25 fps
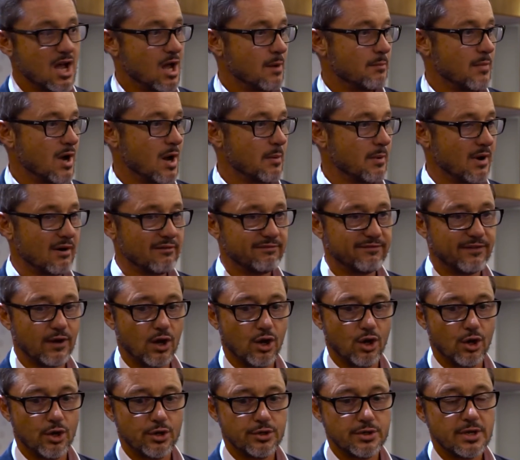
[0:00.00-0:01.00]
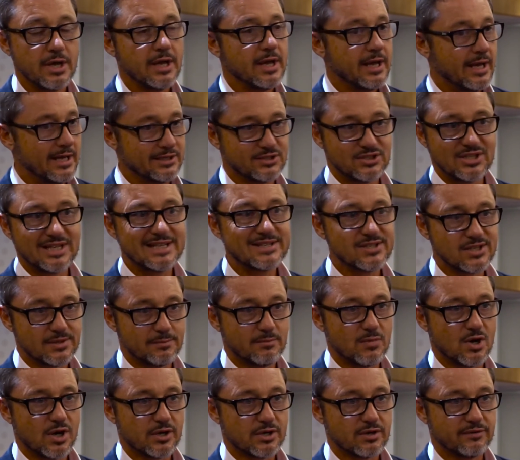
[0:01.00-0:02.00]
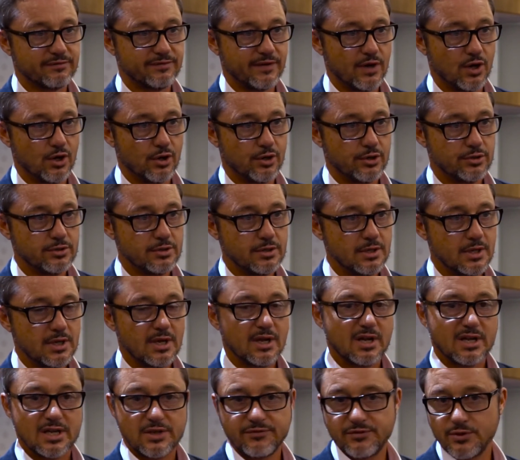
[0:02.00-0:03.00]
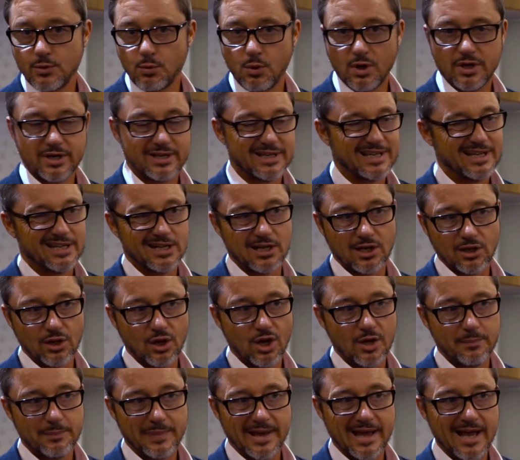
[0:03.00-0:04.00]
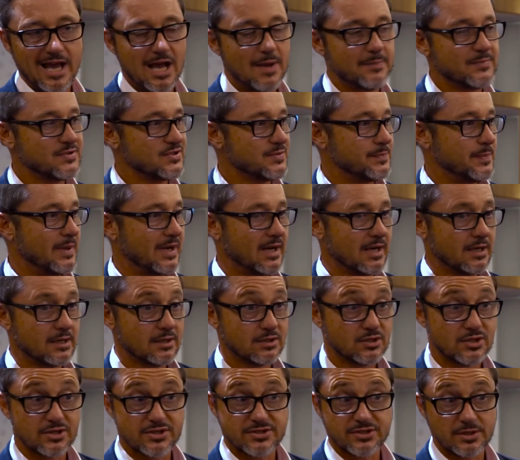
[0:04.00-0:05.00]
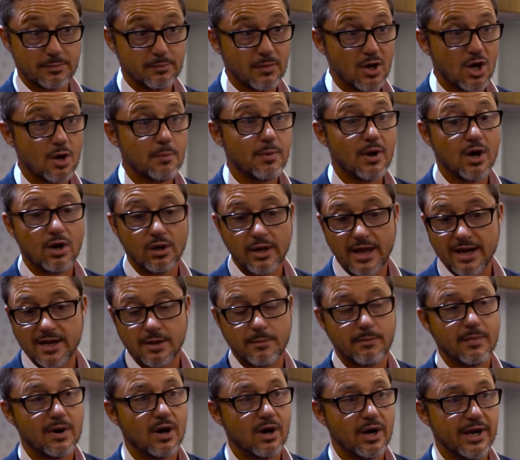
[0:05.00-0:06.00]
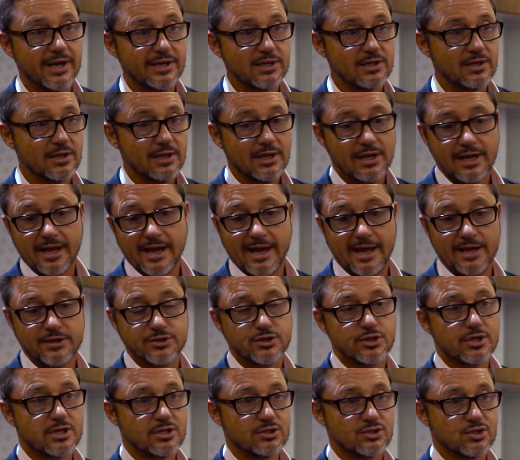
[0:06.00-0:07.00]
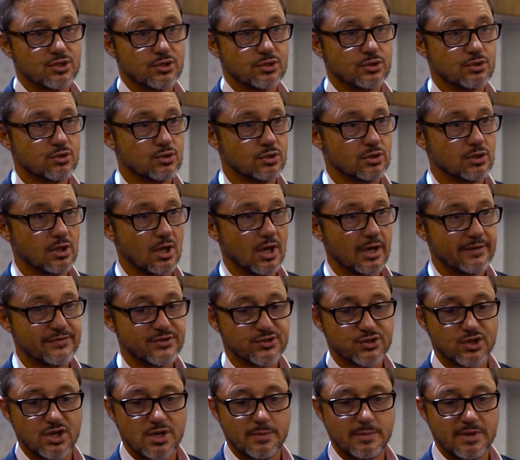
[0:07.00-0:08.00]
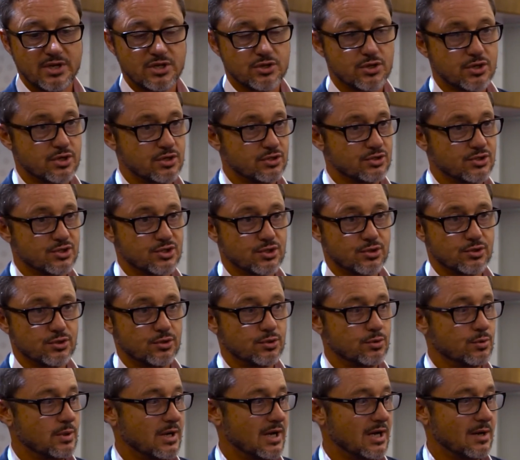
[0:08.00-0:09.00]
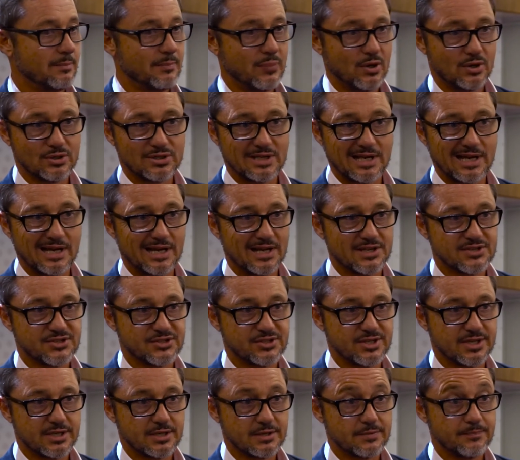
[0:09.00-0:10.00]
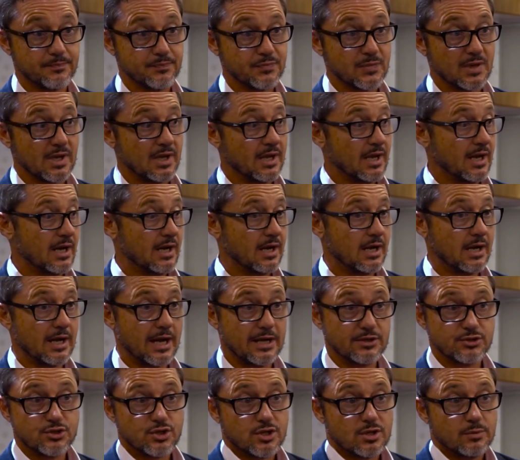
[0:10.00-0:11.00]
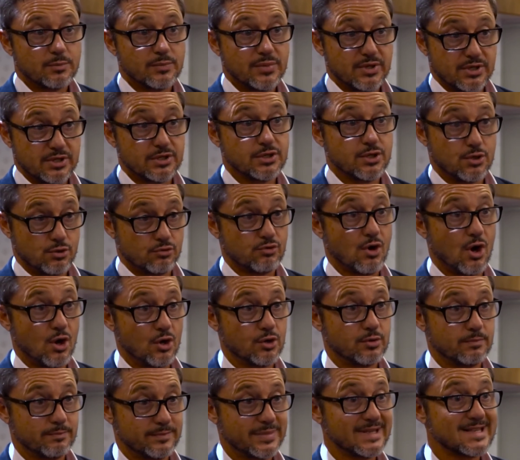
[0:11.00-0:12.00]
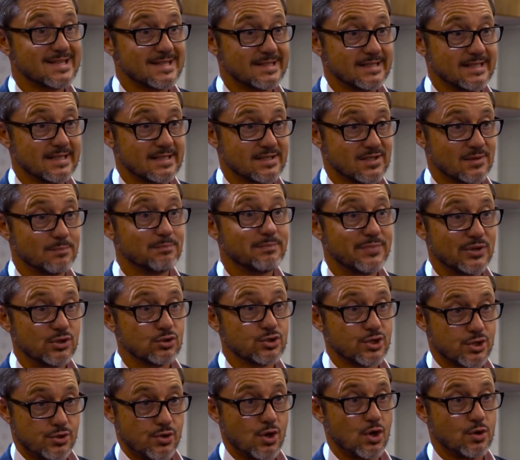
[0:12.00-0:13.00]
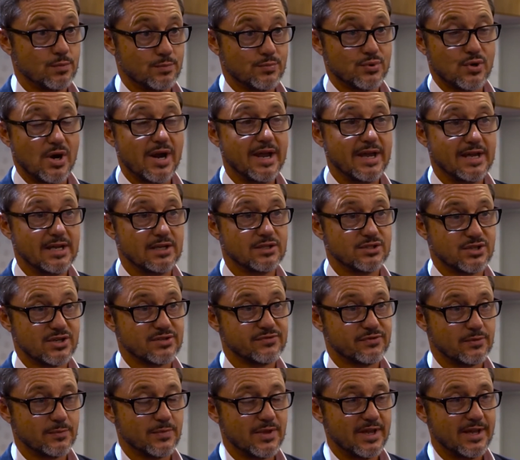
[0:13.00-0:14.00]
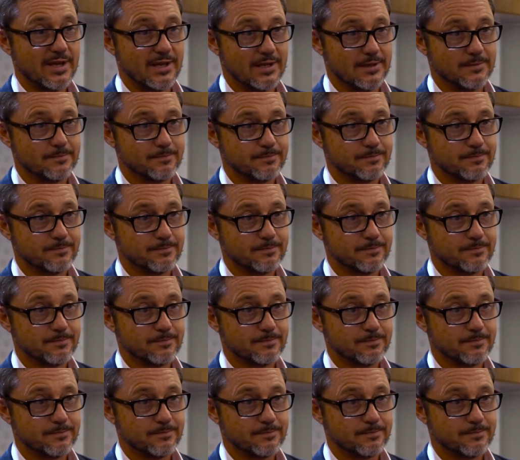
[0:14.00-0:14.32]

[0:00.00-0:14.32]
a mobile phone, a decent microphone, if you want to get a light perhaps, but just a mobile and a mic, and you can do good live streaming, you can do podcasting, and you can be your own business and build your own brand just from that.